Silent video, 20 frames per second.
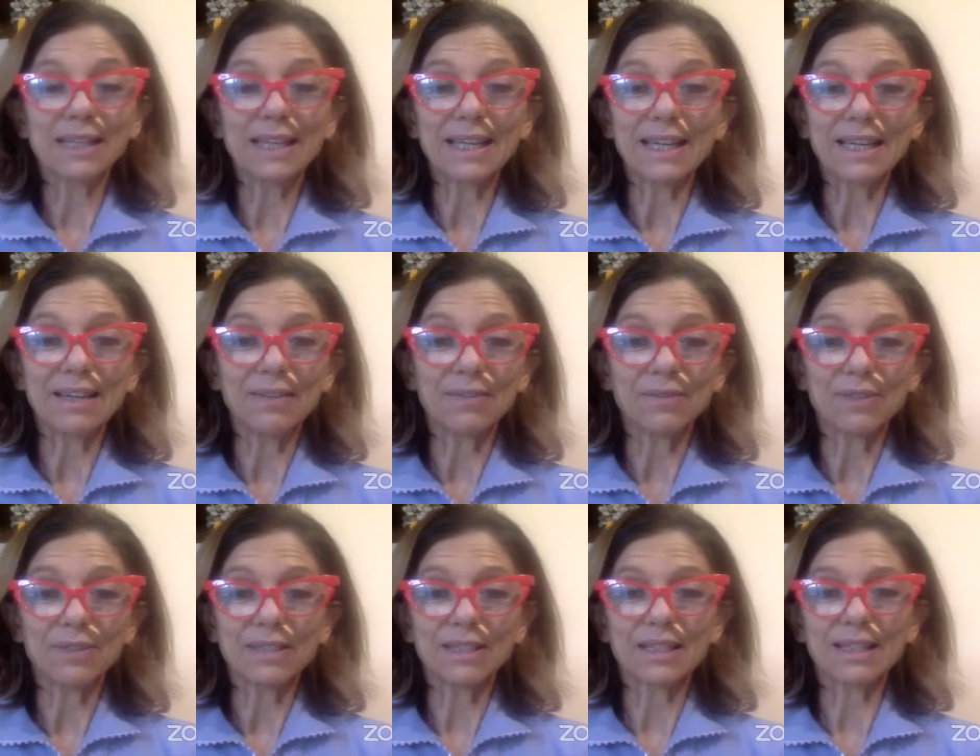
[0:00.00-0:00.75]

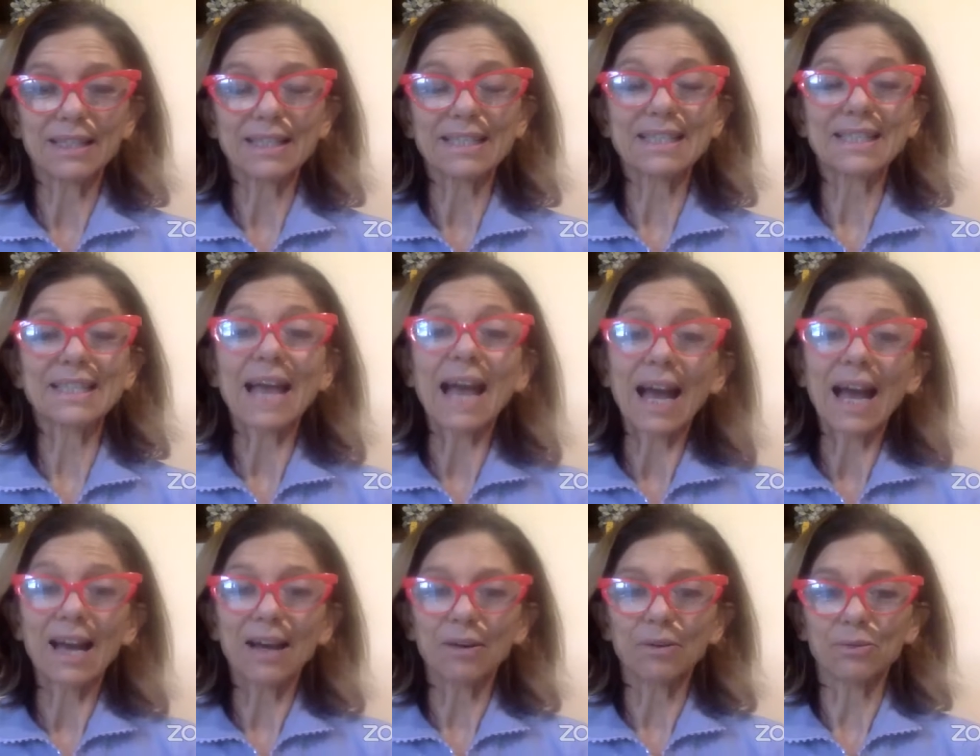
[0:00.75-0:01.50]
leaves, the
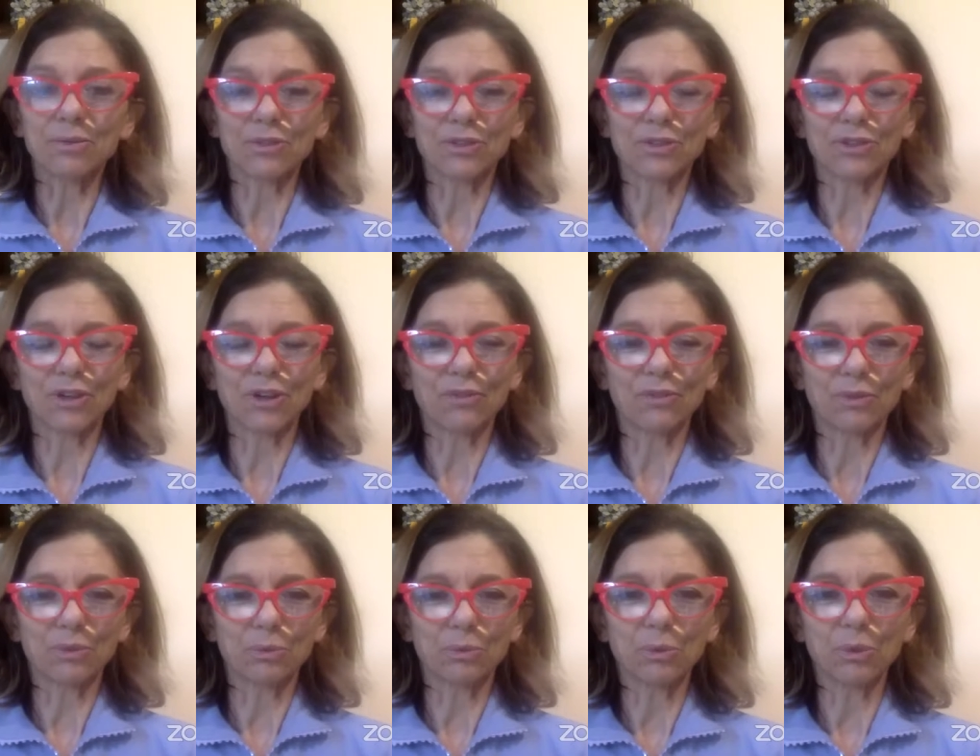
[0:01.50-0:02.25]
sounds of
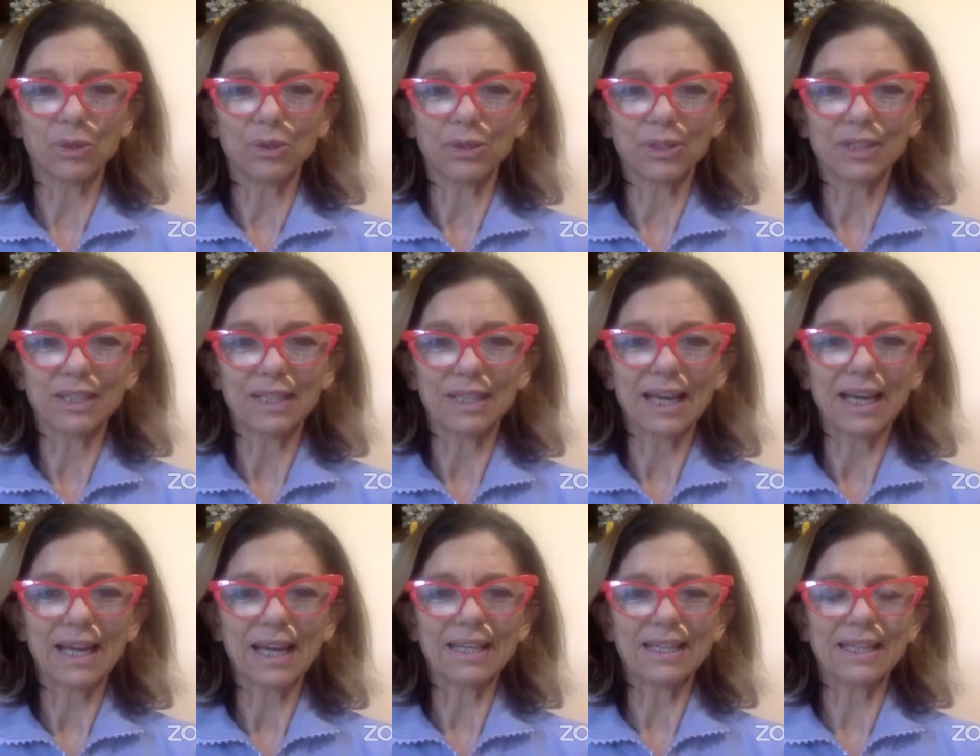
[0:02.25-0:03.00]
the wood,
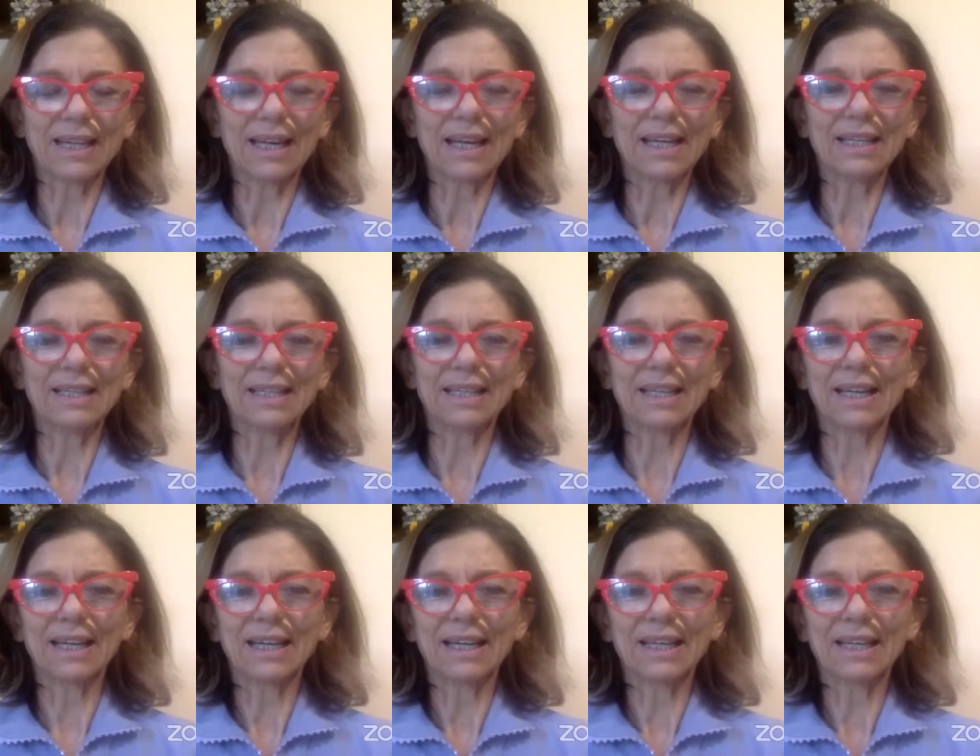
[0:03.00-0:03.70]
and then